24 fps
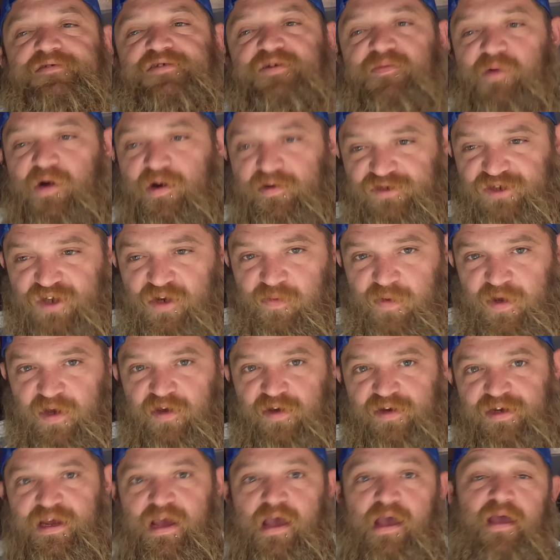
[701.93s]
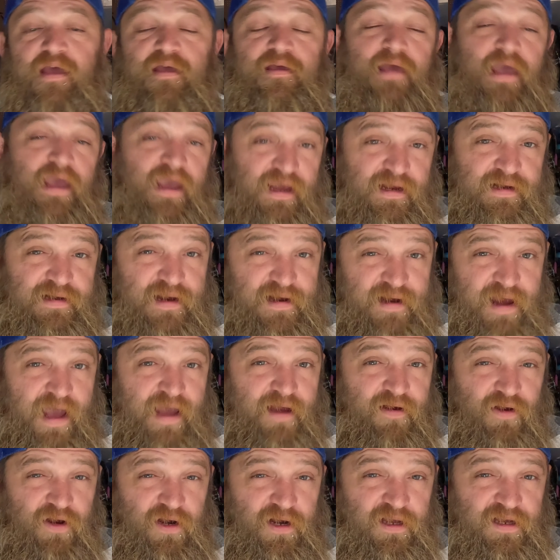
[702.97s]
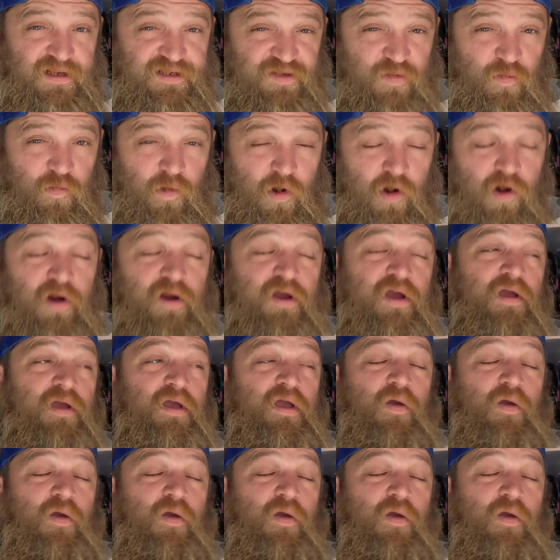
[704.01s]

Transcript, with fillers: Tomorrow's going to be a good day. Aiden and I are going to get to work.